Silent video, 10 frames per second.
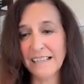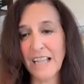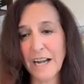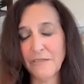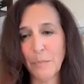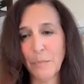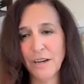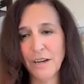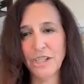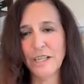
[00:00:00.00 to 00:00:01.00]
And a lot of our
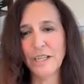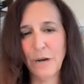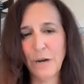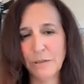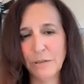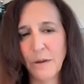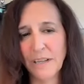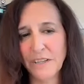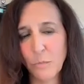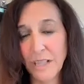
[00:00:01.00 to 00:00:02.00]
parishes here probably
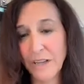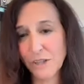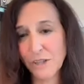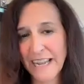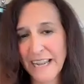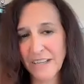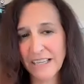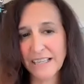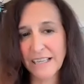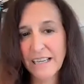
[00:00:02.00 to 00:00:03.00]
will, will understand
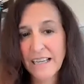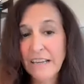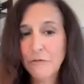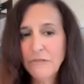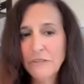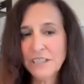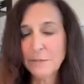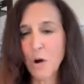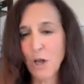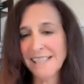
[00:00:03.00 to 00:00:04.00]
this. If you have a
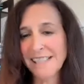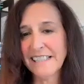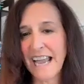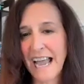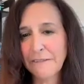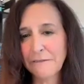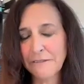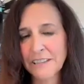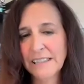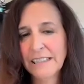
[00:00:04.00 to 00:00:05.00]
small staff,
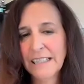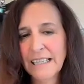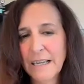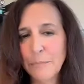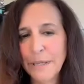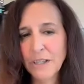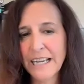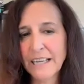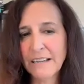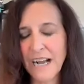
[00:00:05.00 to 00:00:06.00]

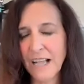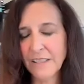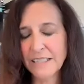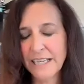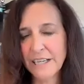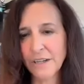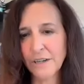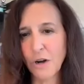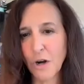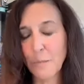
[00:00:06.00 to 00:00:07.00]
building a
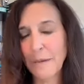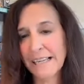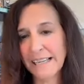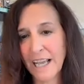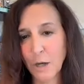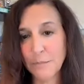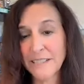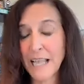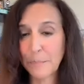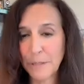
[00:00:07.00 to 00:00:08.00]
volunteer army can help
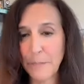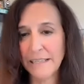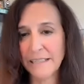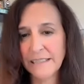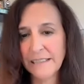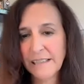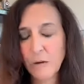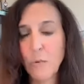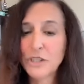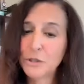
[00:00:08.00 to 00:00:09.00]
supplement
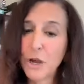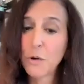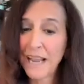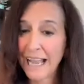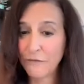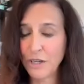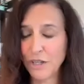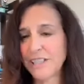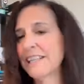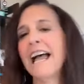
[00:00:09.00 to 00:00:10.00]
what you don't have on
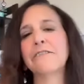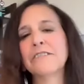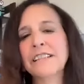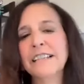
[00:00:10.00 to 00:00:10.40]
your staff.